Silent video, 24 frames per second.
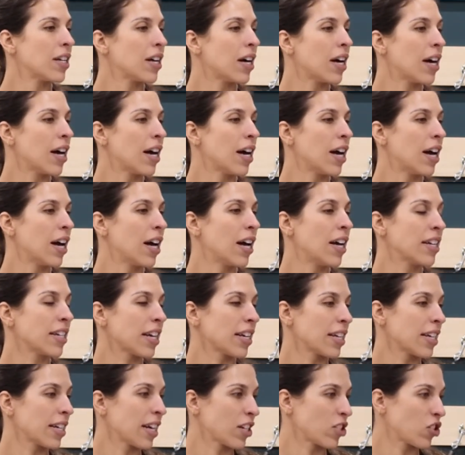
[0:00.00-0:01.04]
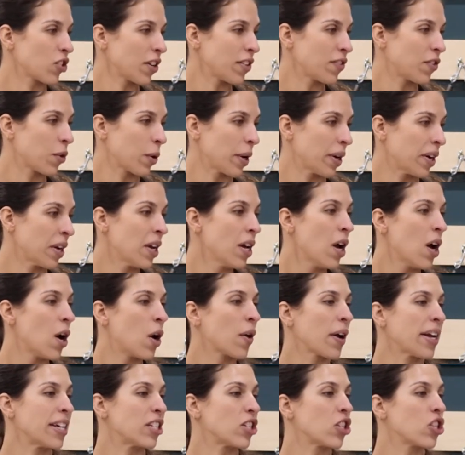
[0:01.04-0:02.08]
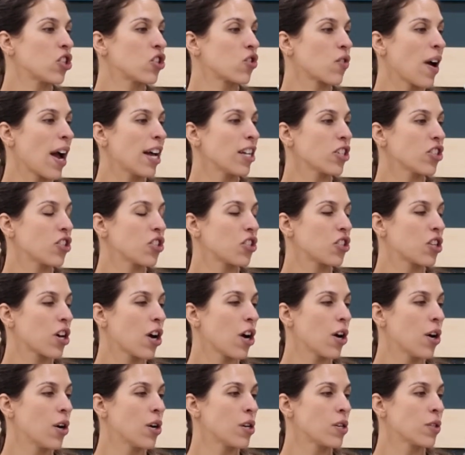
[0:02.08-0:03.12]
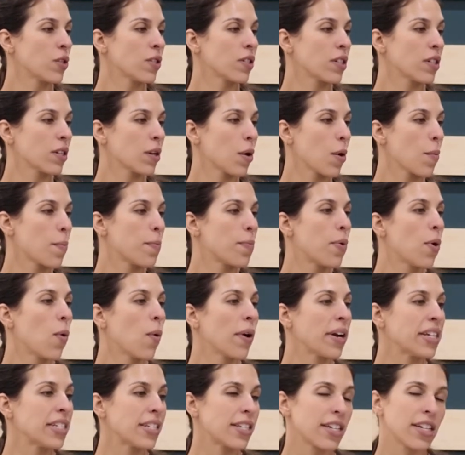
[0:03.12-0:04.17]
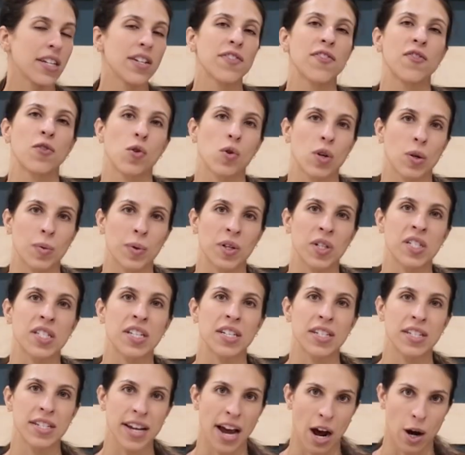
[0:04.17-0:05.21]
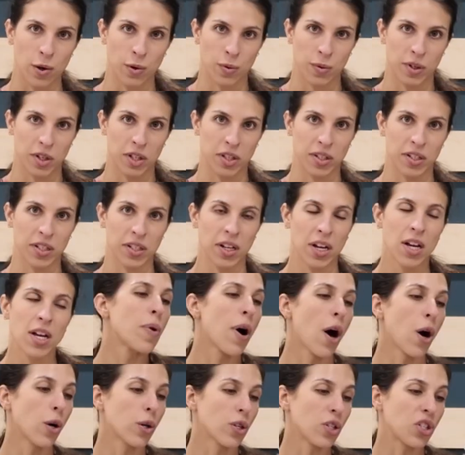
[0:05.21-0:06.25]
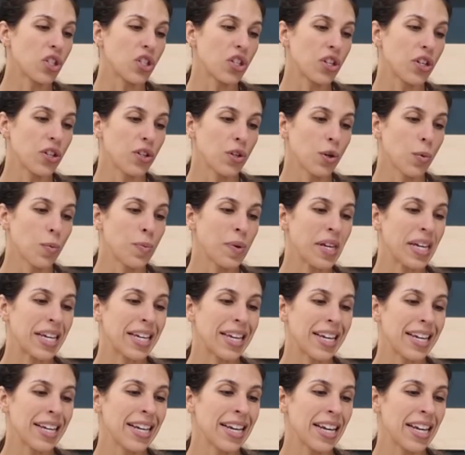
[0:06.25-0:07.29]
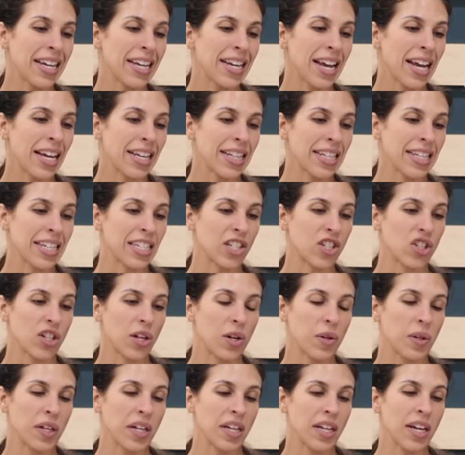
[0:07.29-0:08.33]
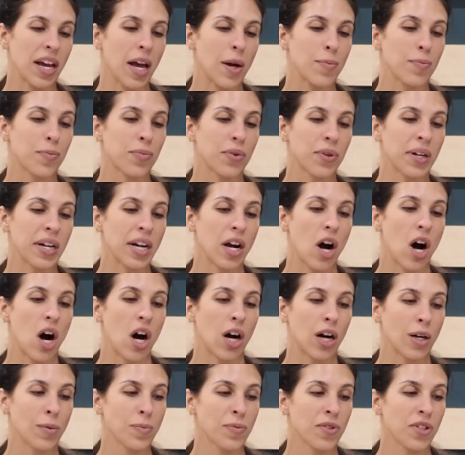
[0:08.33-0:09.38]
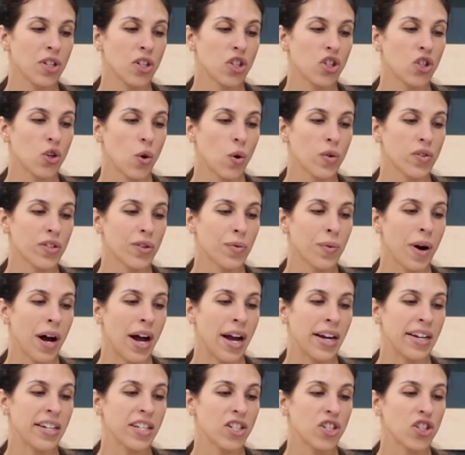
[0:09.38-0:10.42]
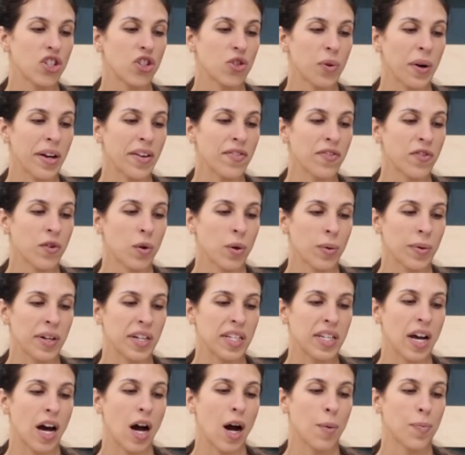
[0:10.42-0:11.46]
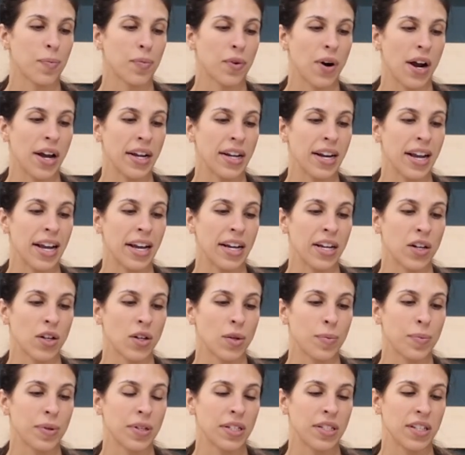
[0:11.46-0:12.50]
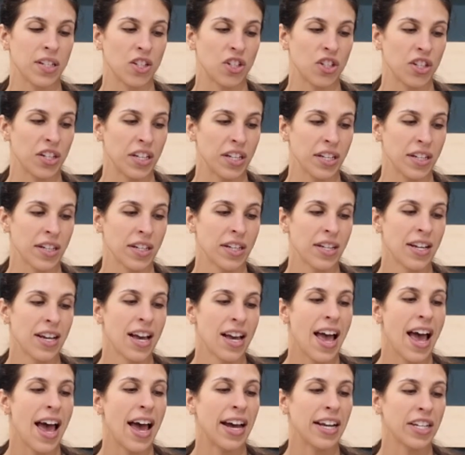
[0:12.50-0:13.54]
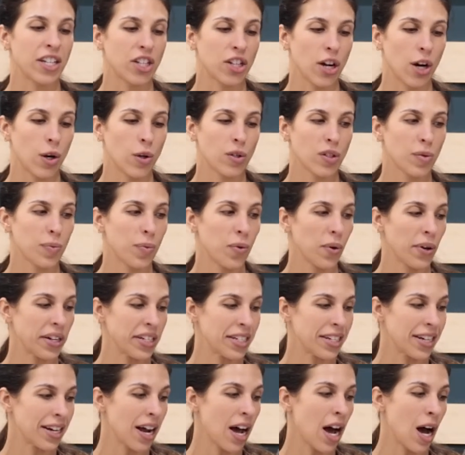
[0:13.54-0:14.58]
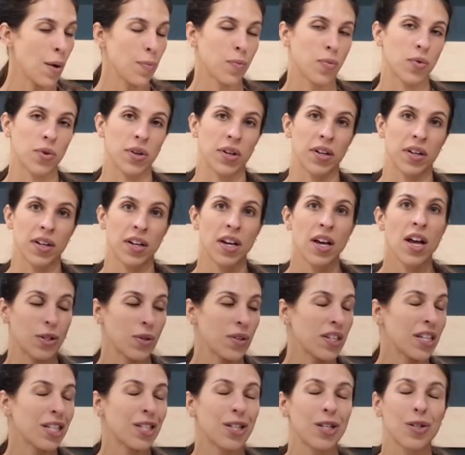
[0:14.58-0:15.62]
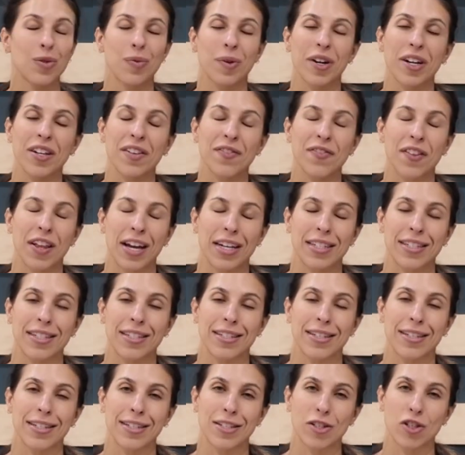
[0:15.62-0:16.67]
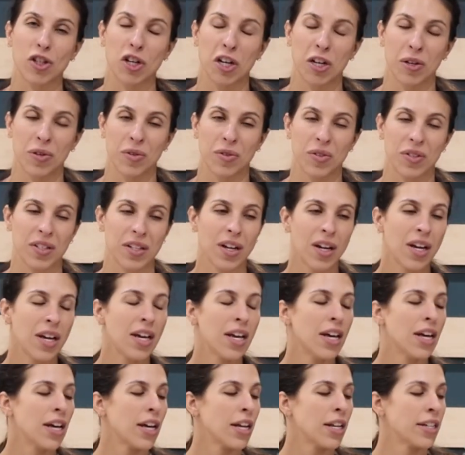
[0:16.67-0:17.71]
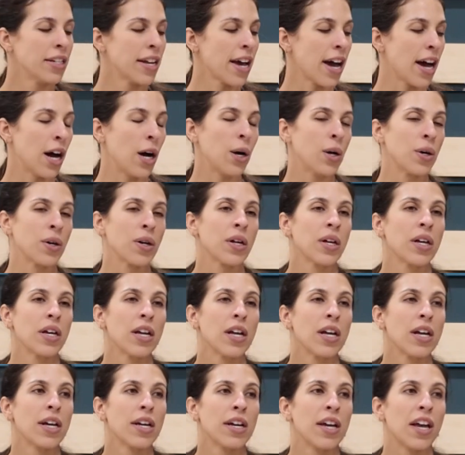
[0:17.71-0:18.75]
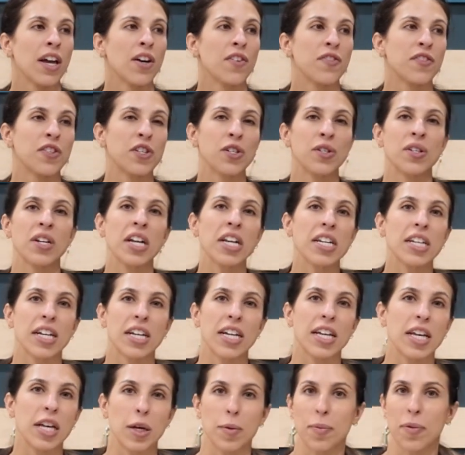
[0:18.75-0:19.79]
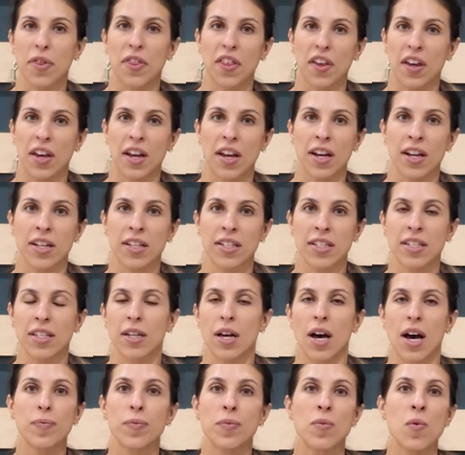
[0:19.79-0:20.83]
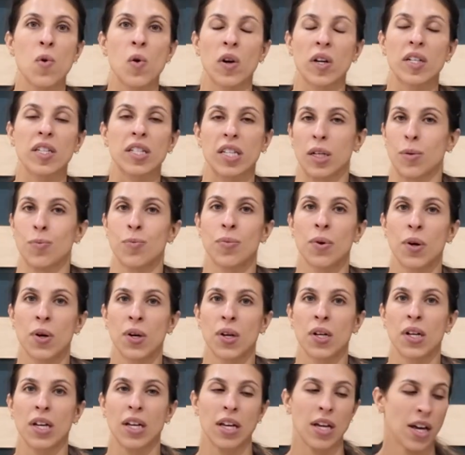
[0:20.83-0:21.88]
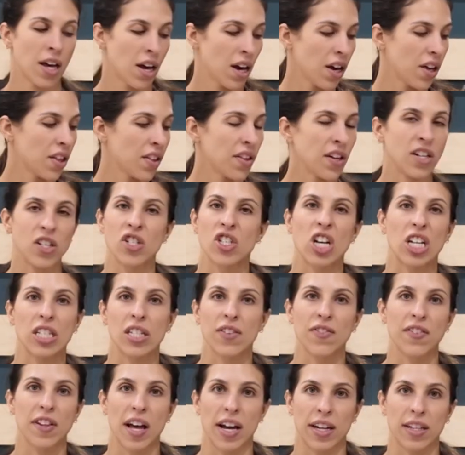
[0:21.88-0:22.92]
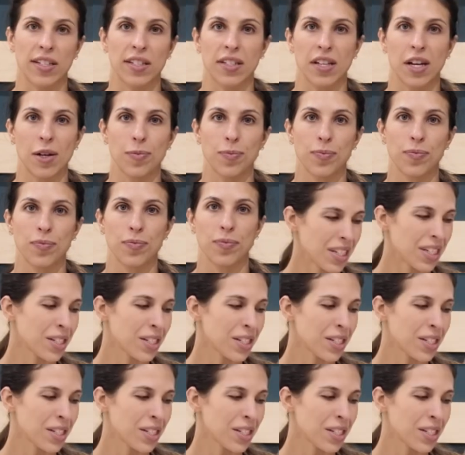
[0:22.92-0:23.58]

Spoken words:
I? Straight forward. Okay, stretch toes, pointed forwards and downwards. Pose 2, begin inhaling slowly and bring arms shoulder wide, straight forward to upright angle position and toes pointed upward. So this is where he flexes his toes. Now, if you need to keep things more simple, then just flex them.